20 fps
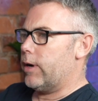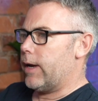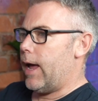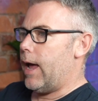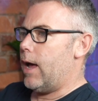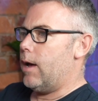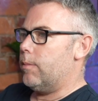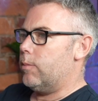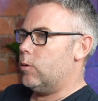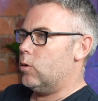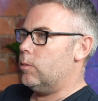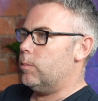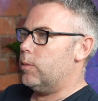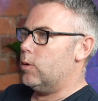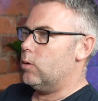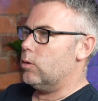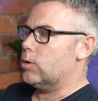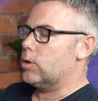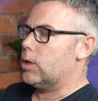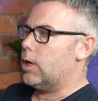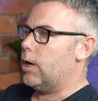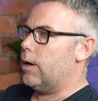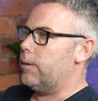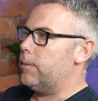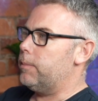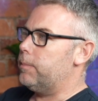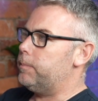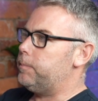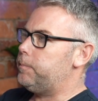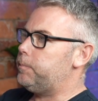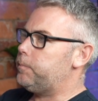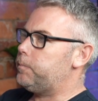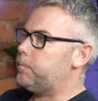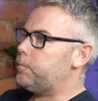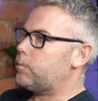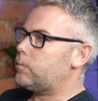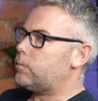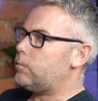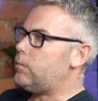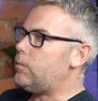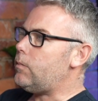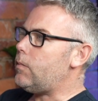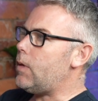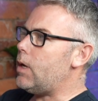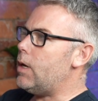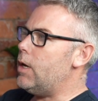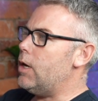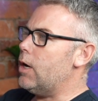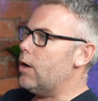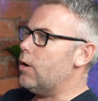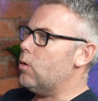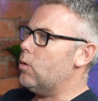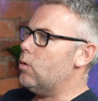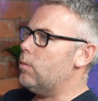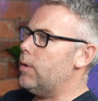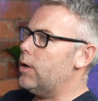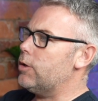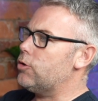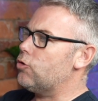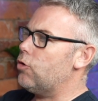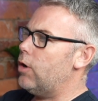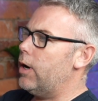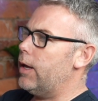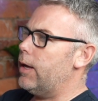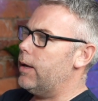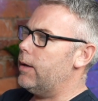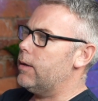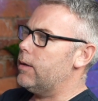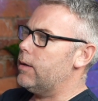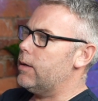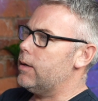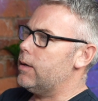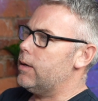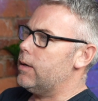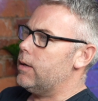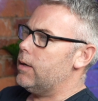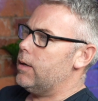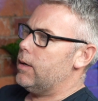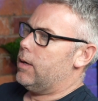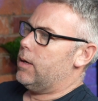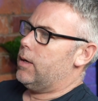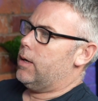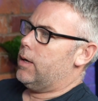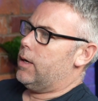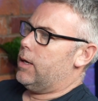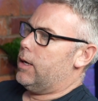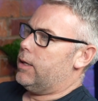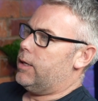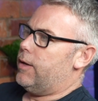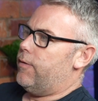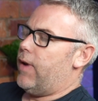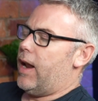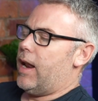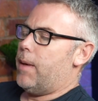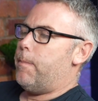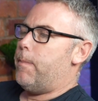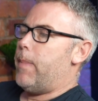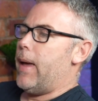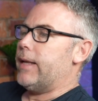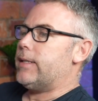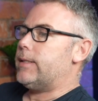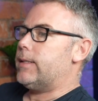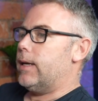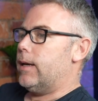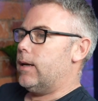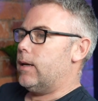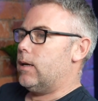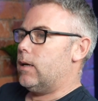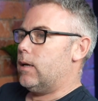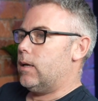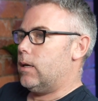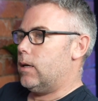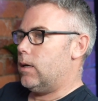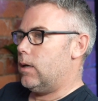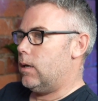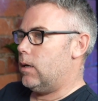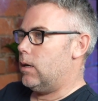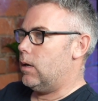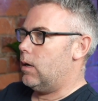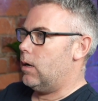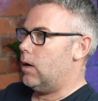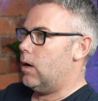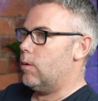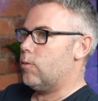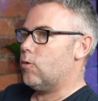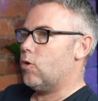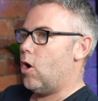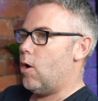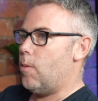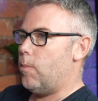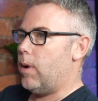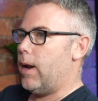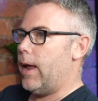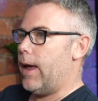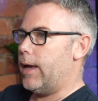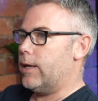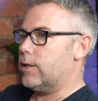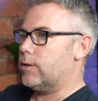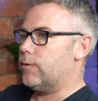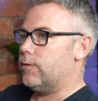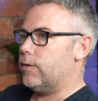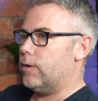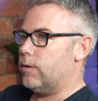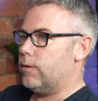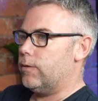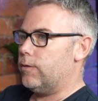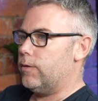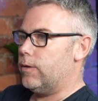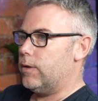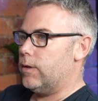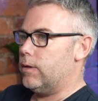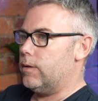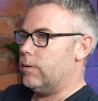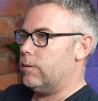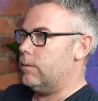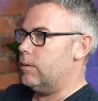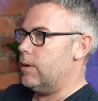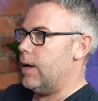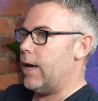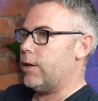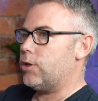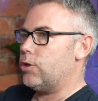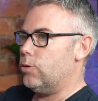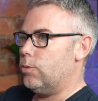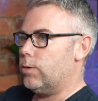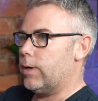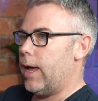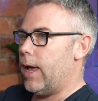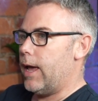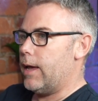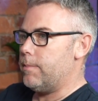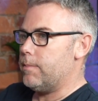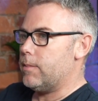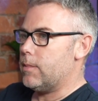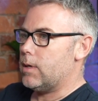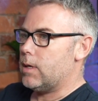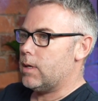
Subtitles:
accountable, but also, almost trying to develop better homegrown players for the national game,